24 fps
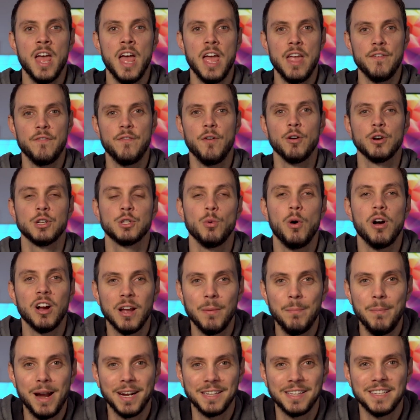Hey folks,
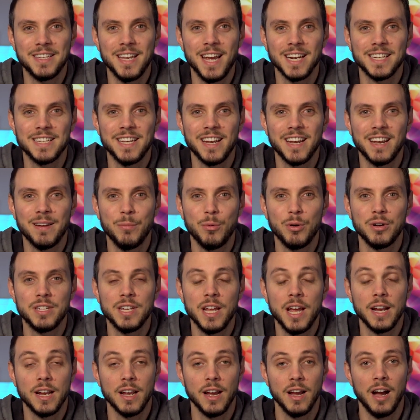welcome back to Tech and More
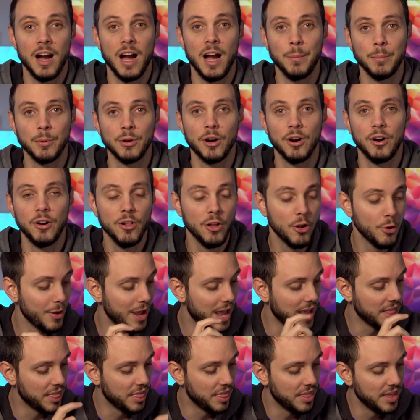Tech. I'm Carlo
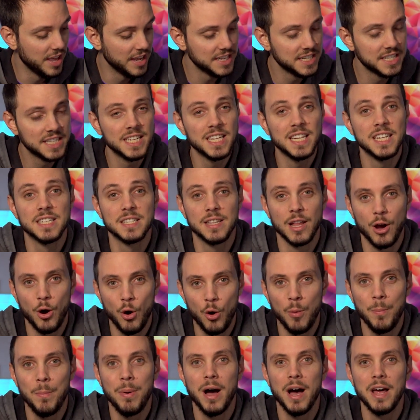and this is the
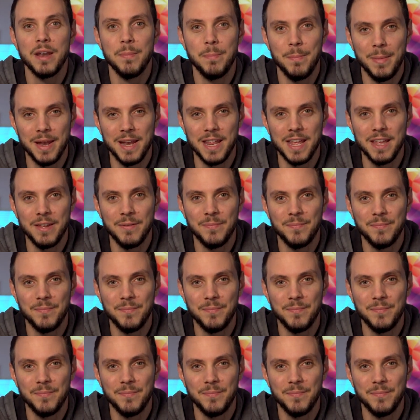HomePod Mini.